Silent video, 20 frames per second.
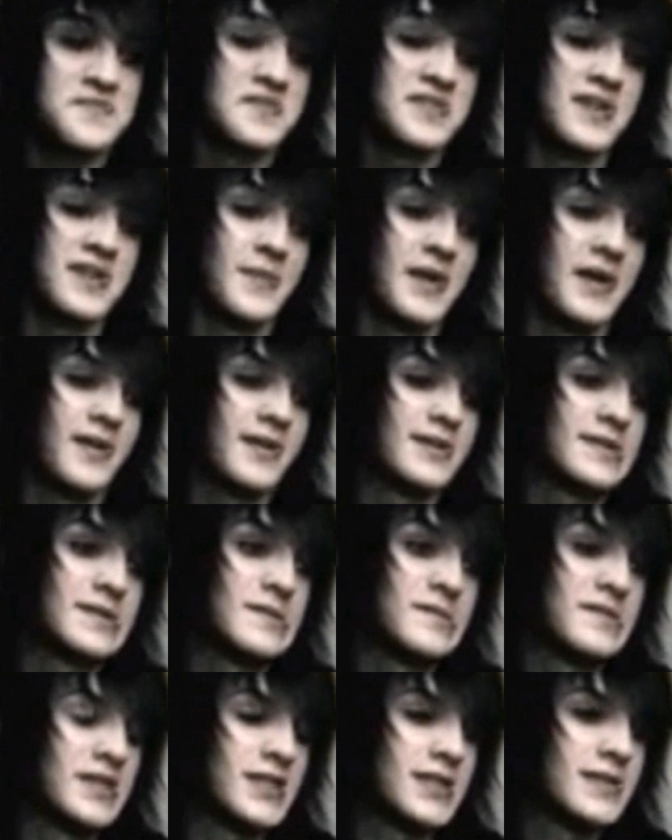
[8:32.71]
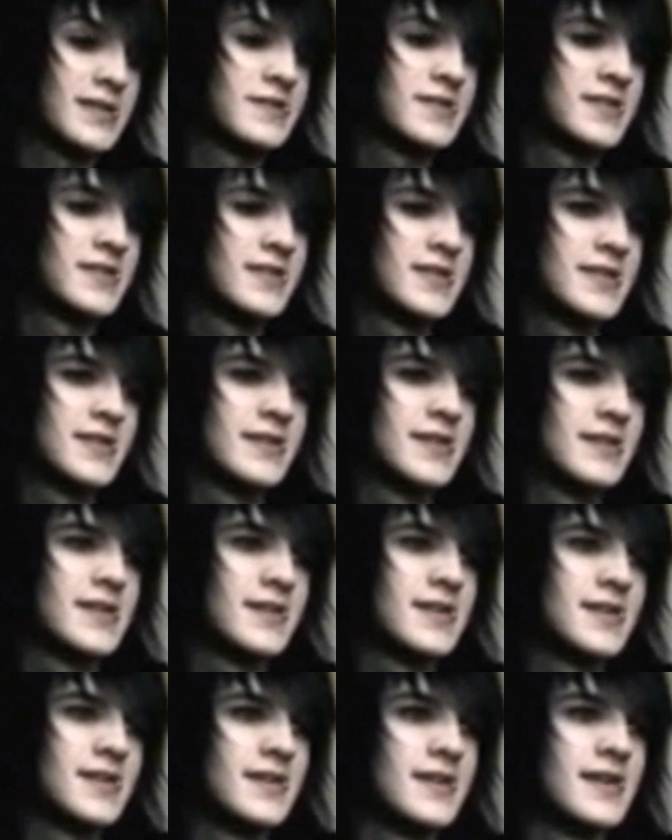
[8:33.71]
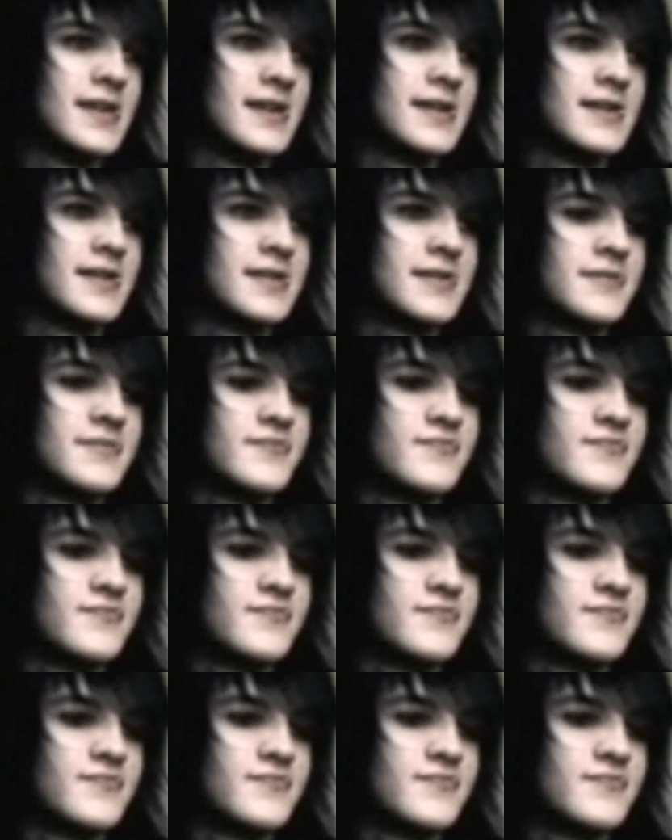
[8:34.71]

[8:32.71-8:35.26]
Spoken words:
which I'm not into at all, but